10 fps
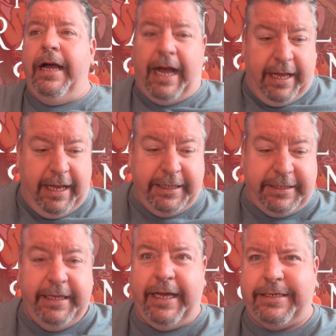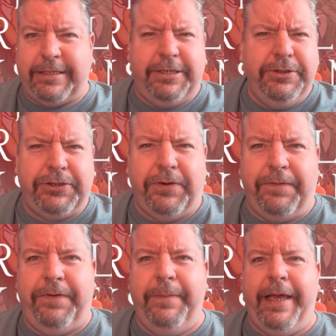Actually, that's too short
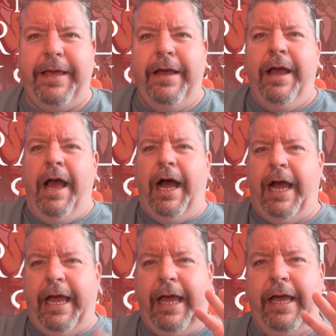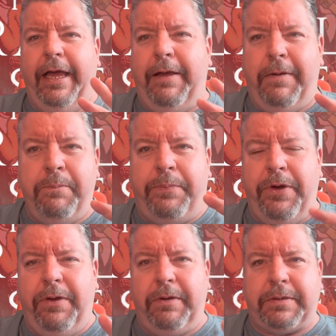for me.
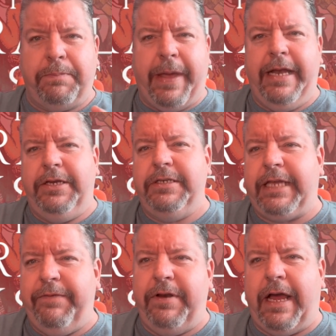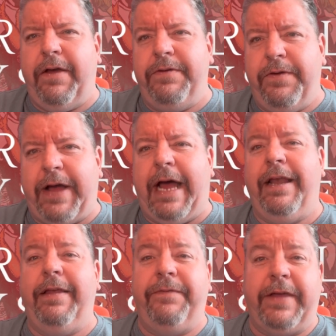But Ben does give another
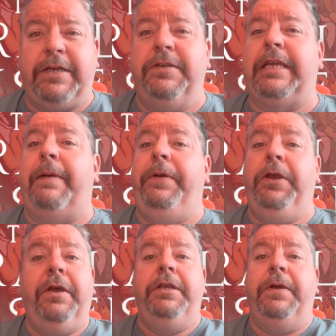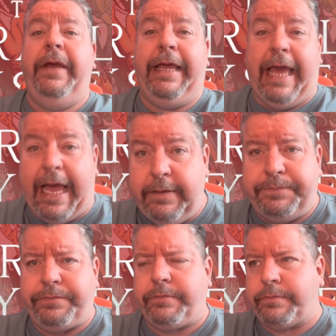handling. If that does happen, you can do it again
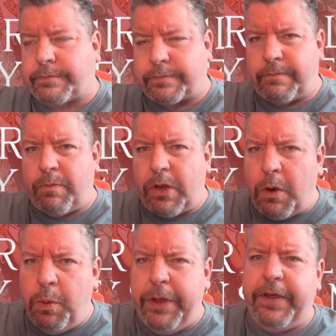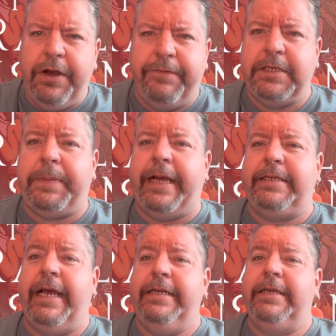with another
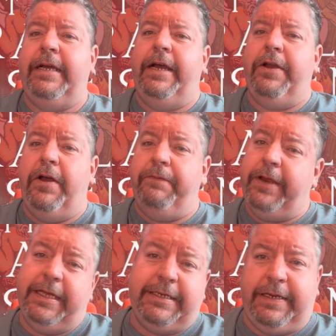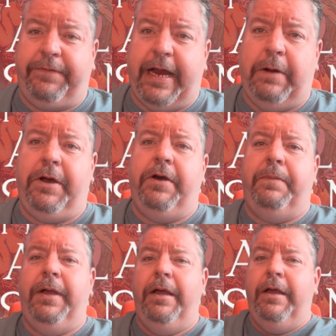spectator, and hopefully there's a different
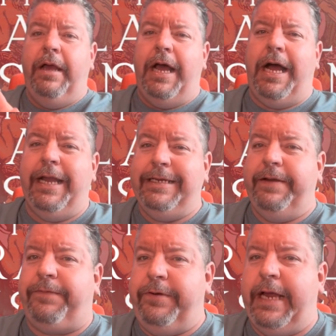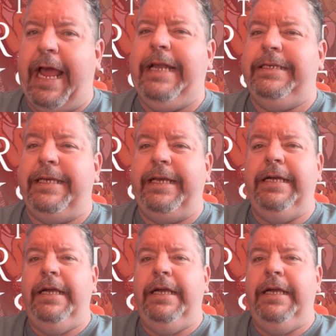outcome and a different ending.